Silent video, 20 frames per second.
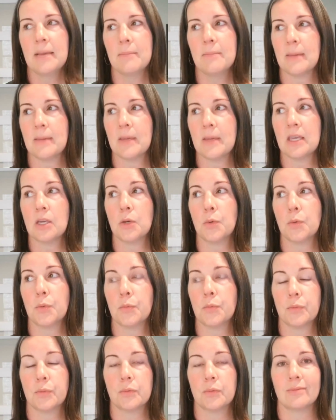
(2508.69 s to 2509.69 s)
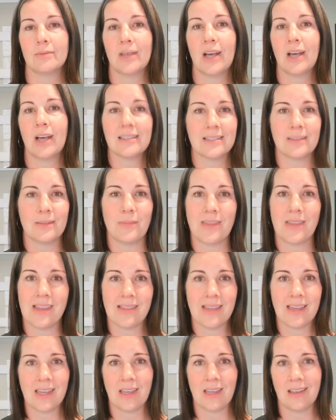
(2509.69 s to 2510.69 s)
Maybe you've got
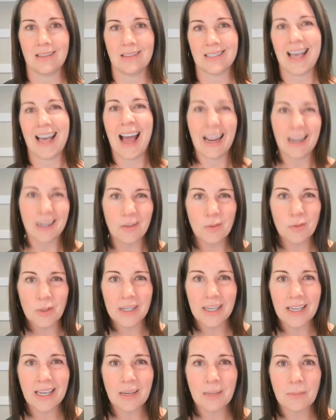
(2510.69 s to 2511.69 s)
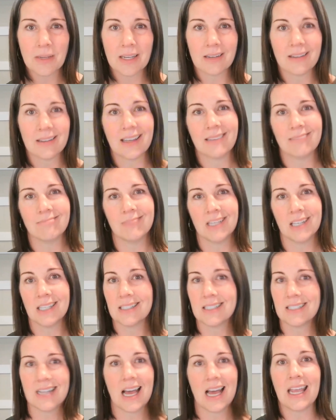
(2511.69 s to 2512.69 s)
something that is kind of working, but you're like,
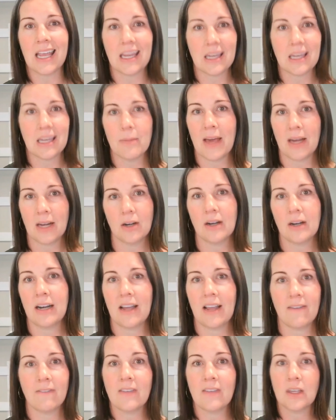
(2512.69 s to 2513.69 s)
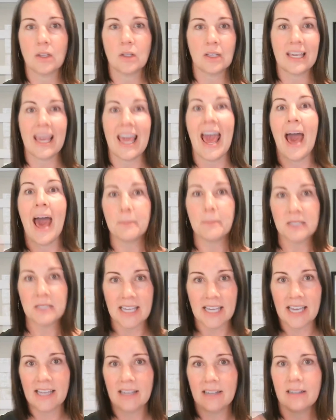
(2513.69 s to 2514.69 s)
it's not any better, and I feel capped
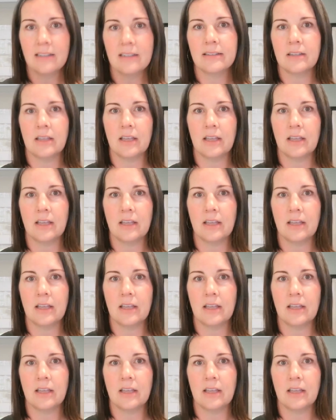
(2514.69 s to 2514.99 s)
again.